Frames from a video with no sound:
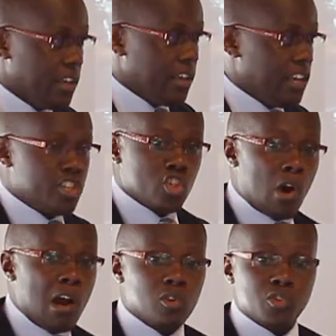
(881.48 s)
It
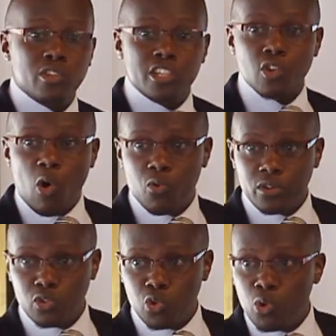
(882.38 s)
struggles on its own
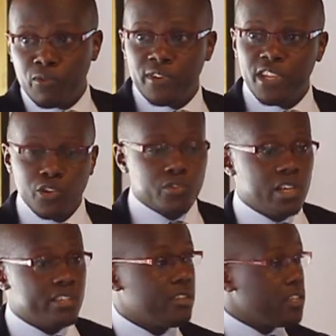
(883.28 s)
to look for the
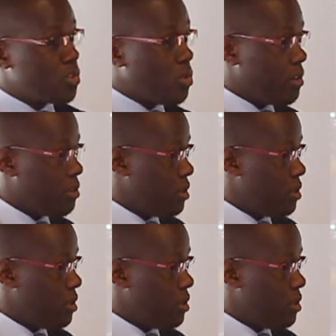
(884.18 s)
nutrients in the soil.